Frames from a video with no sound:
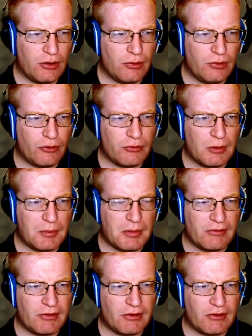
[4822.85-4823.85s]
Who knows what
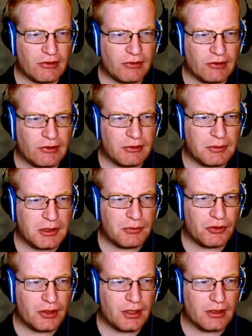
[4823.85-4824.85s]
benefits such a friendship could
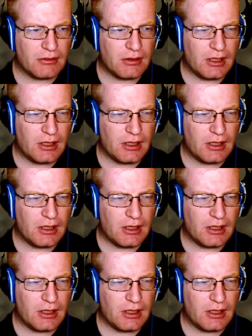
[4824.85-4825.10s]
bring?